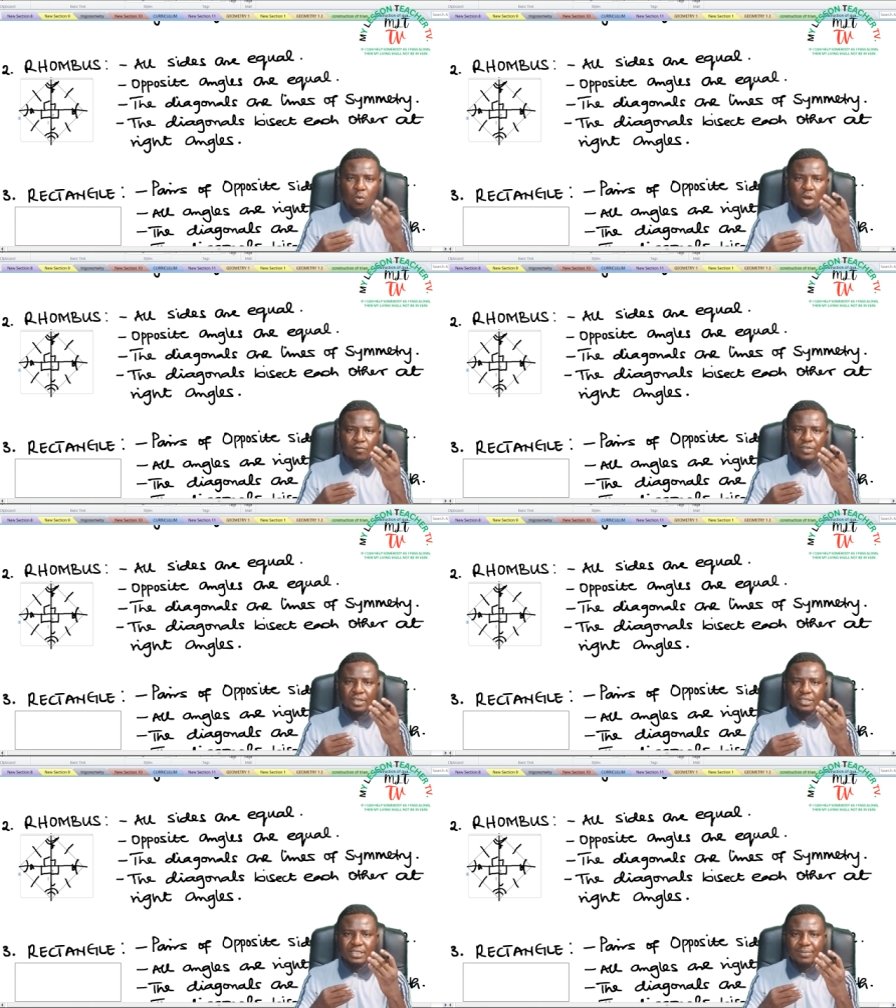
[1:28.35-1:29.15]
One of
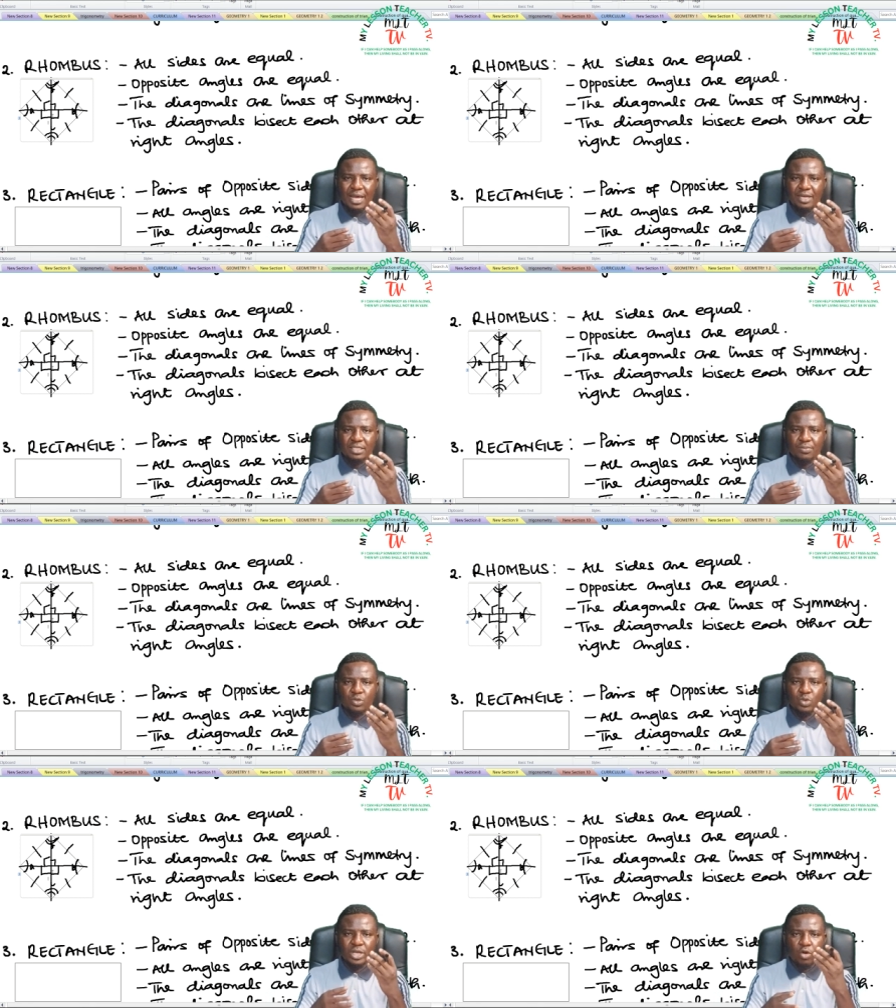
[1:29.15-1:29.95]
the similarities
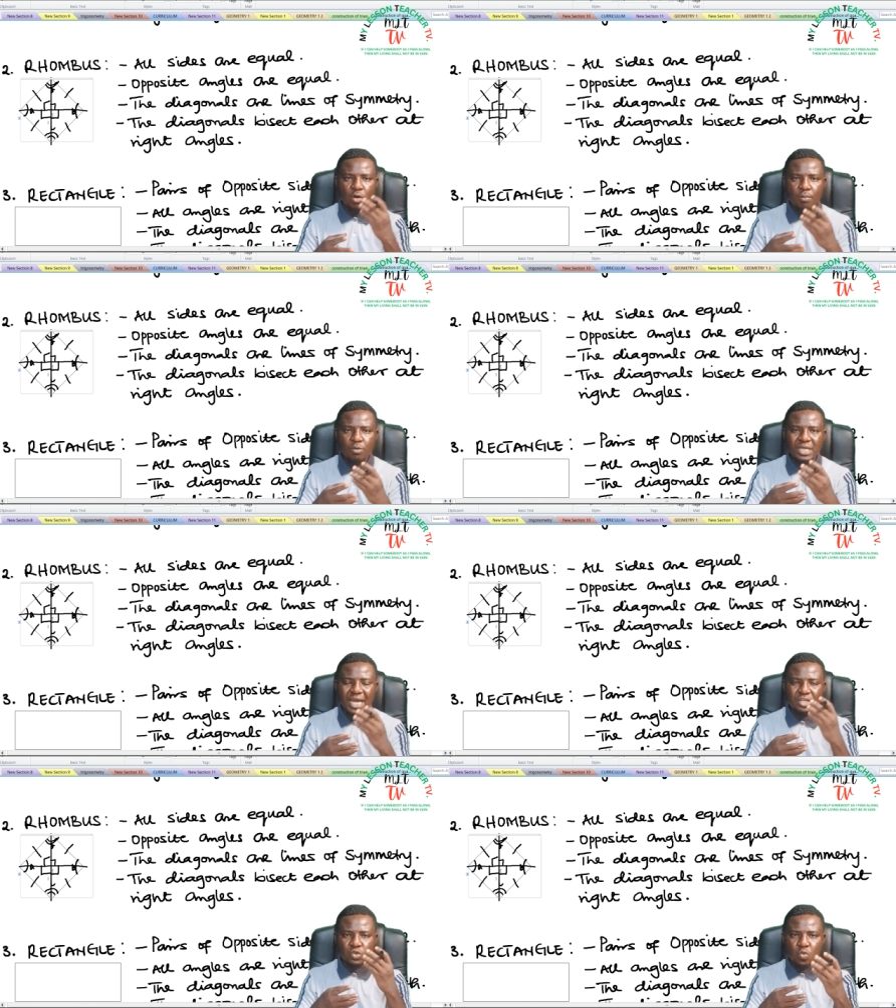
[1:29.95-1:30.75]
between a rhombus
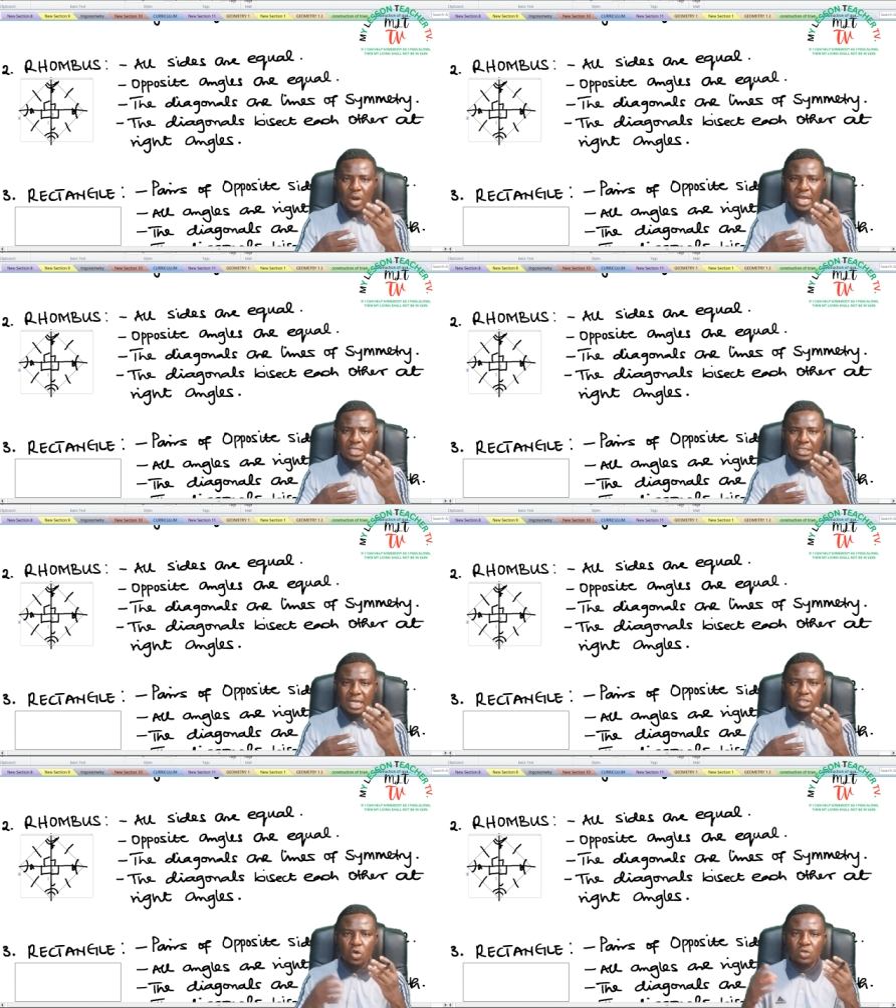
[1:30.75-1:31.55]
and a square is
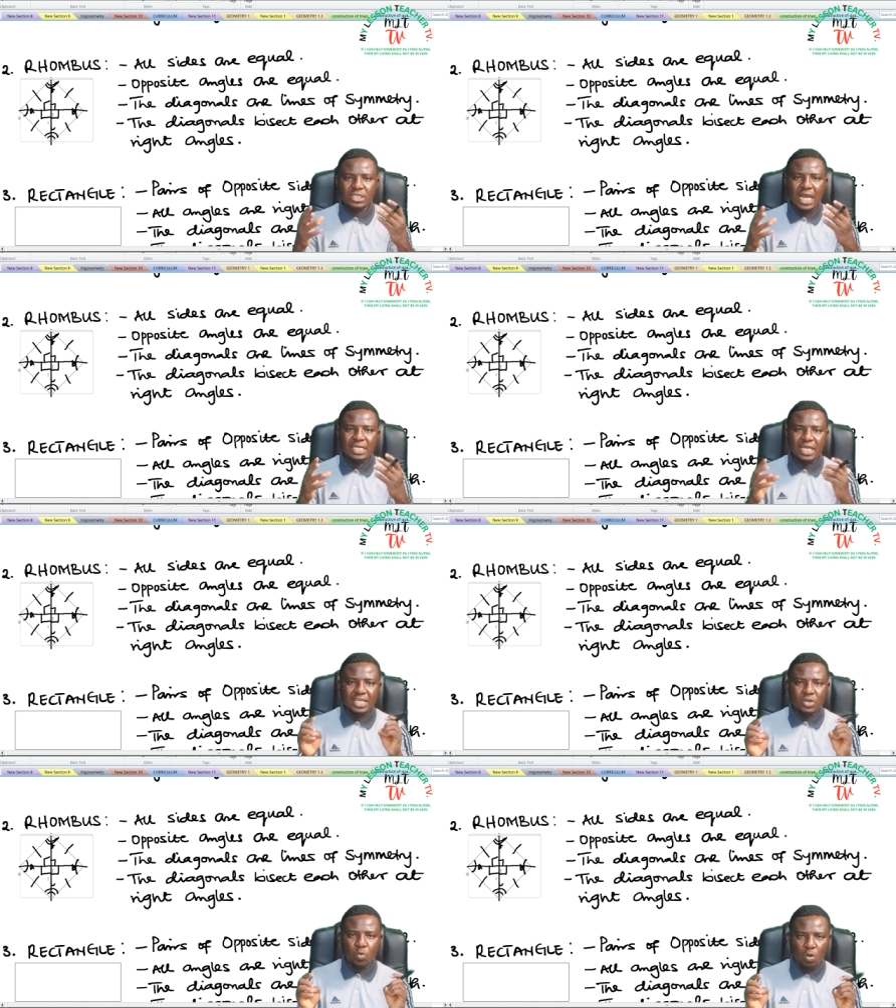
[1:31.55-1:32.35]
that all sides
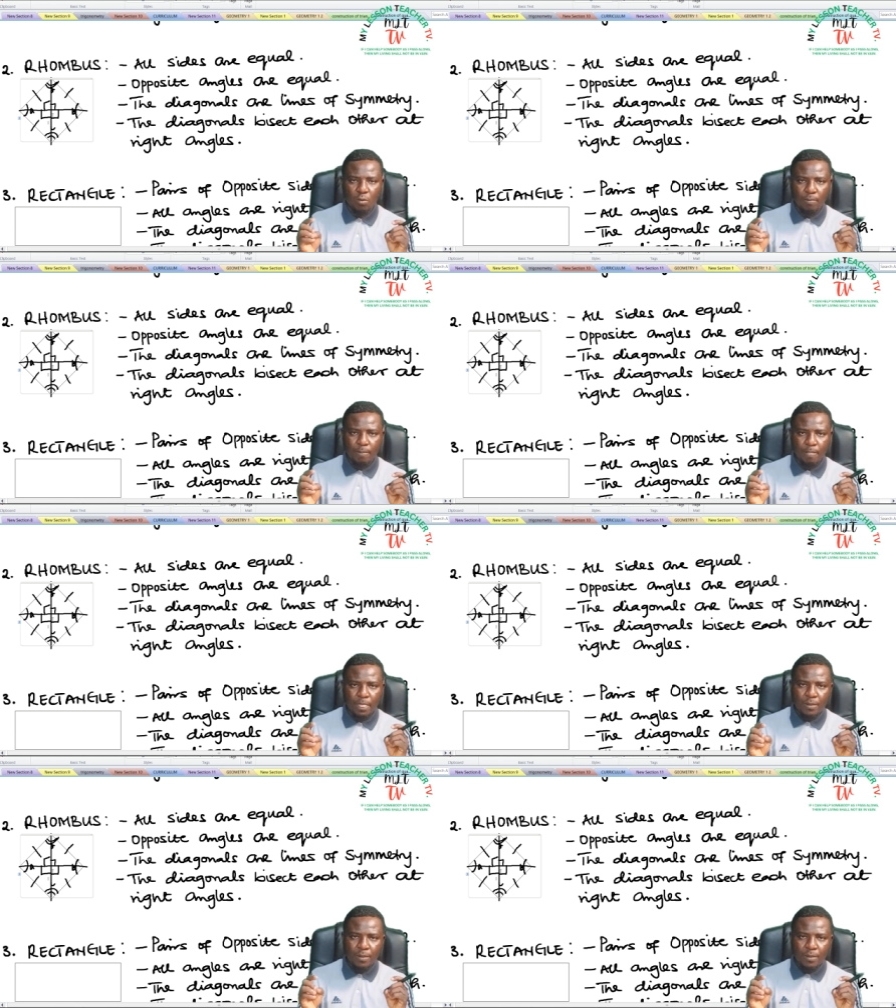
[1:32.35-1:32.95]
are equal,